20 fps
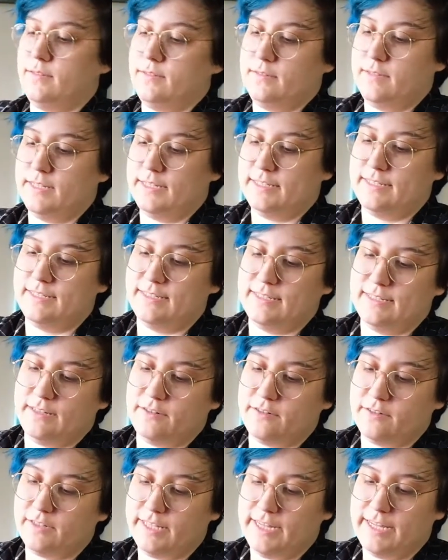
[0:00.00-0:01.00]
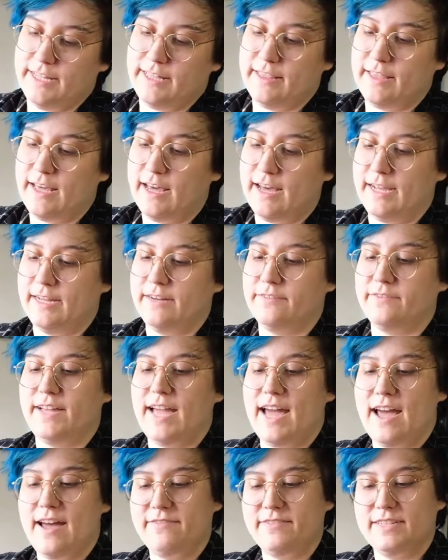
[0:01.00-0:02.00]
This is literally the height of
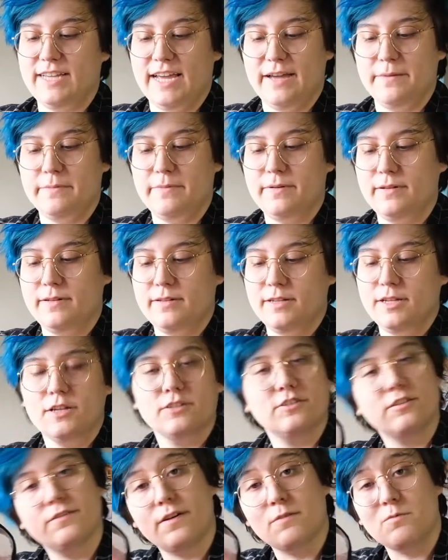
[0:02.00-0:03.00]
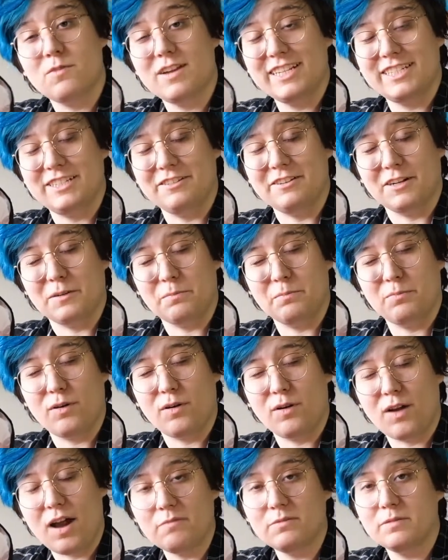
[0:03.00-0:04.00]
gaff tape. So if I wanted to, I could
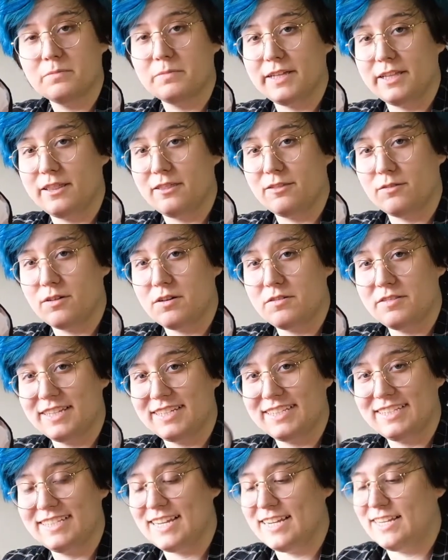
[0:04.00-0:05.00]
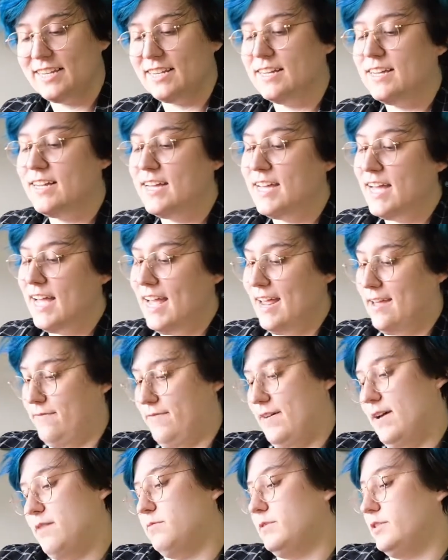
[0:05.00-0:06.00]
probably throw this in
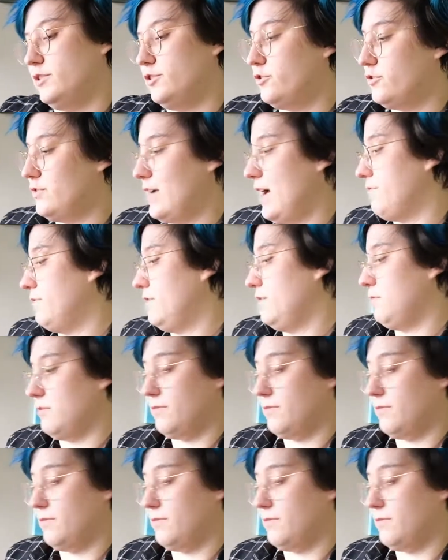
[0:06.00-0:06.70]
if I was traveling with